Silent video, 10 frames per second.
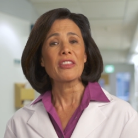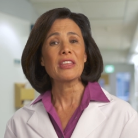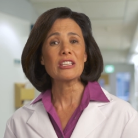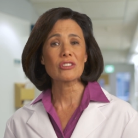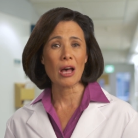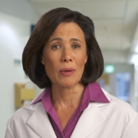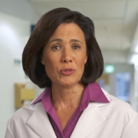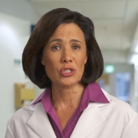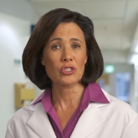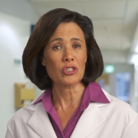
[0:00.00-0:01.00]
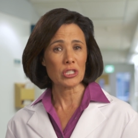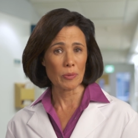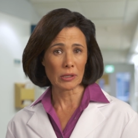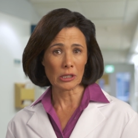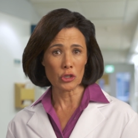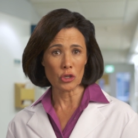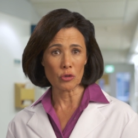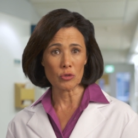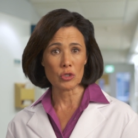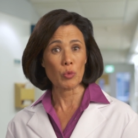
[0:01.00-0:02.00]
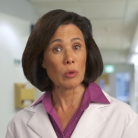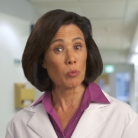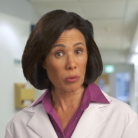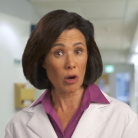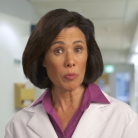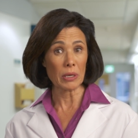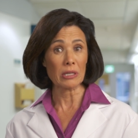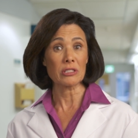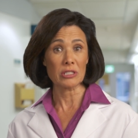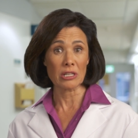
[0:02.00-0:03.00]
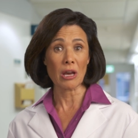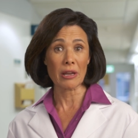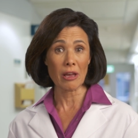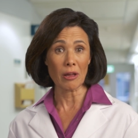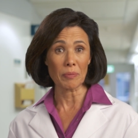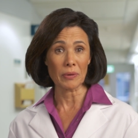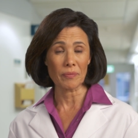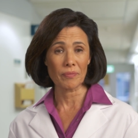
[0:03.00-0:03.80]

These options are typically used when probing did not help.